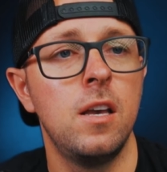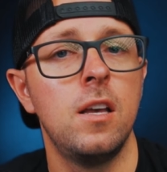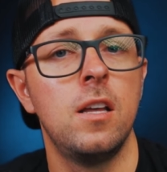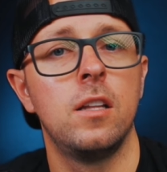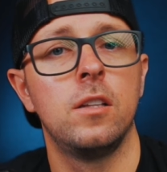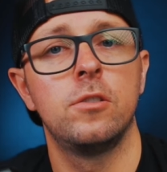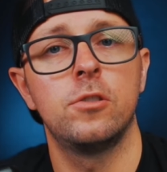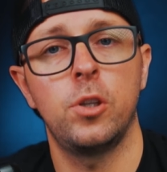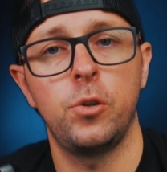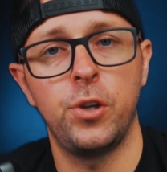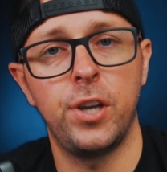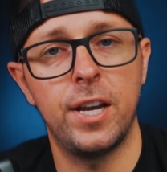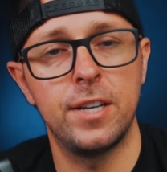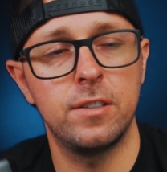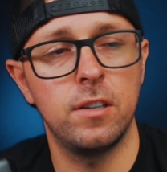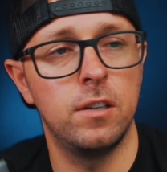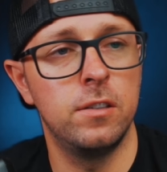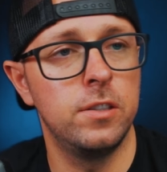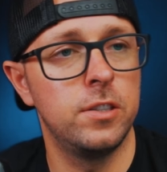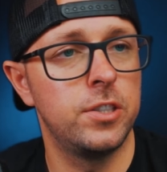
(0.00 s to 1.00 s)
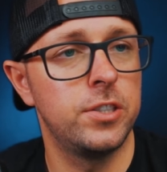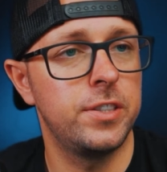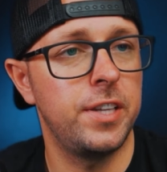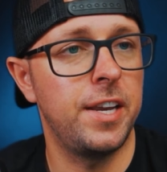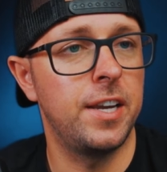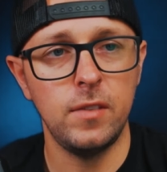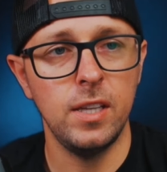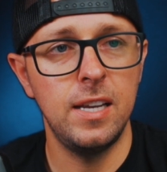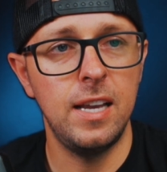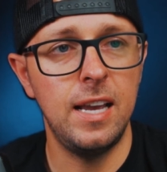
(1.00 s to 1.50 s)
so you guys
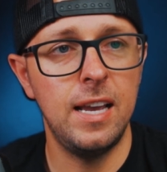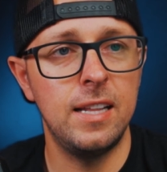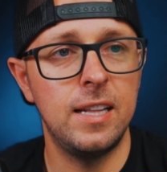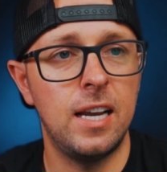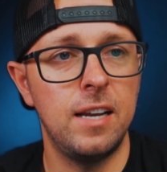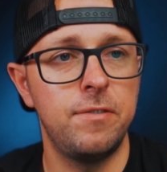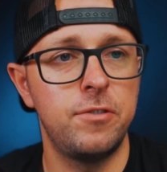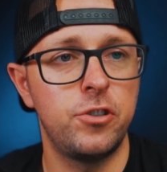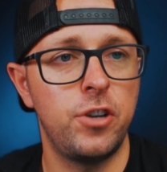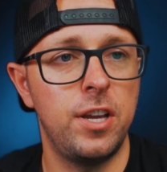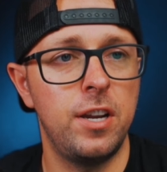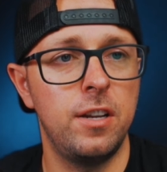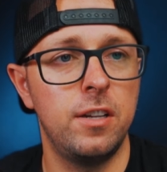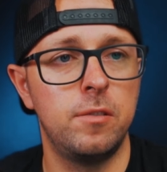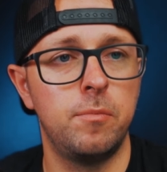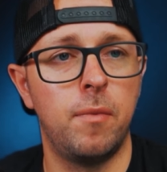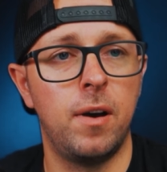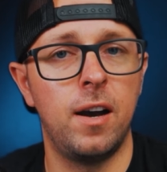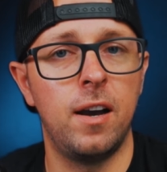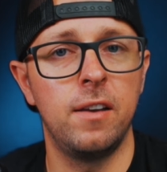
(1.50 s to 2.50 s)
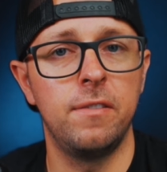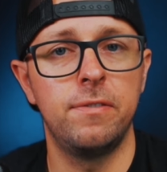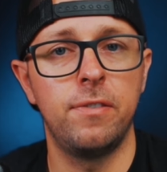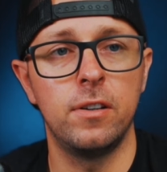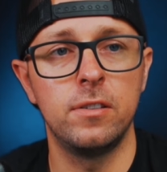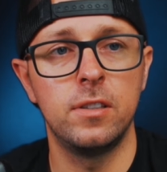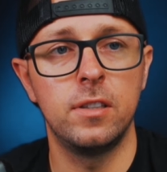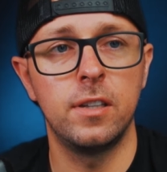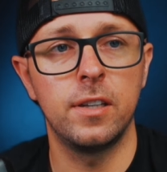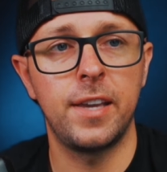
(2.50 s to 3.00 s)
understand. And I've traded my
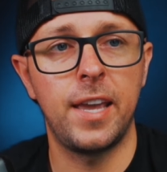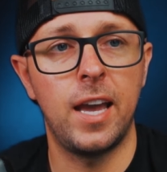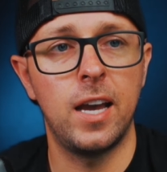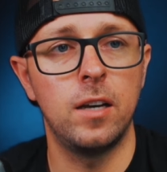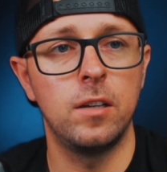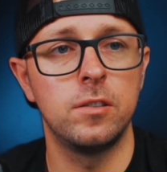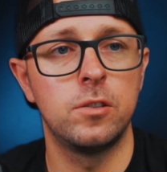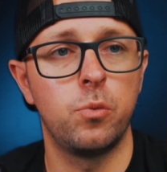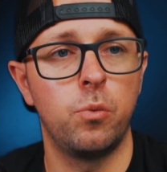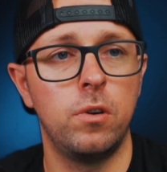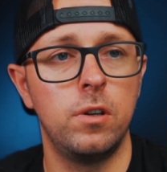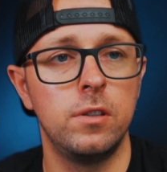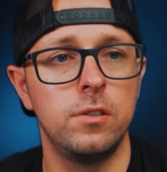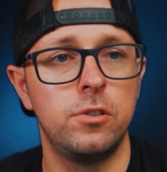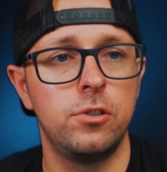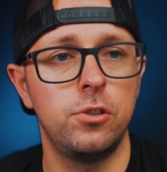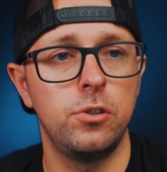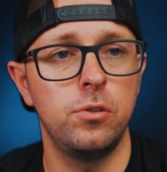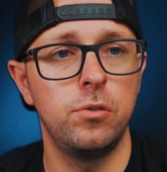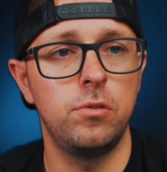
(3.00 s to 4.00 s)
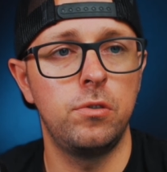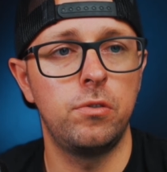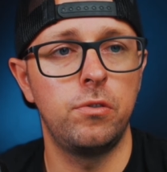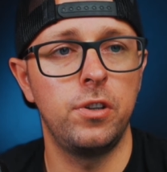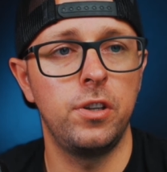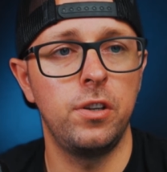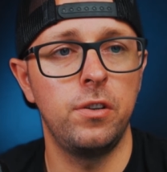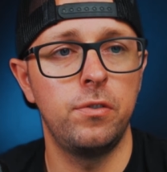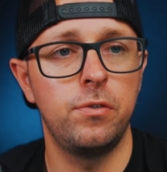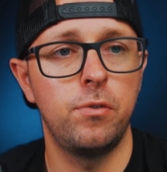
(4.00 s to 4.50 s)
funded accounts 1, 2,
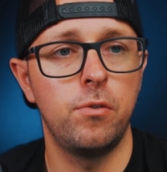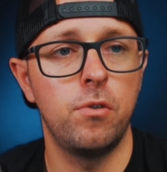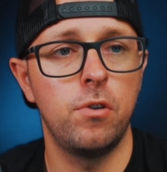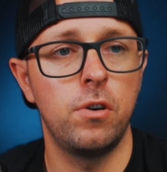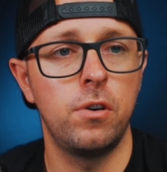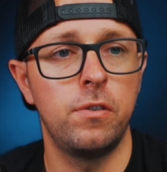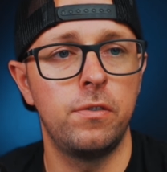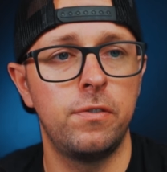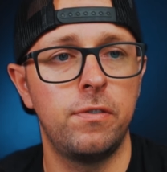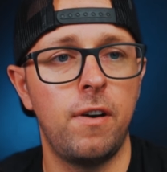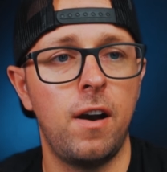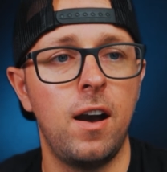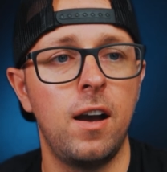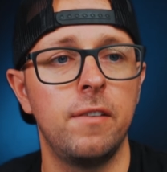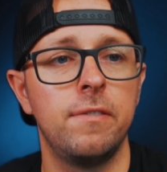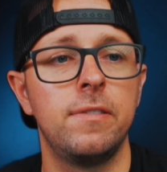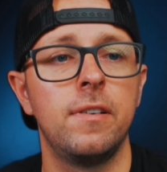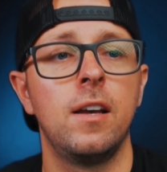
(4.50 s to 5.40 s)
3, 4, 5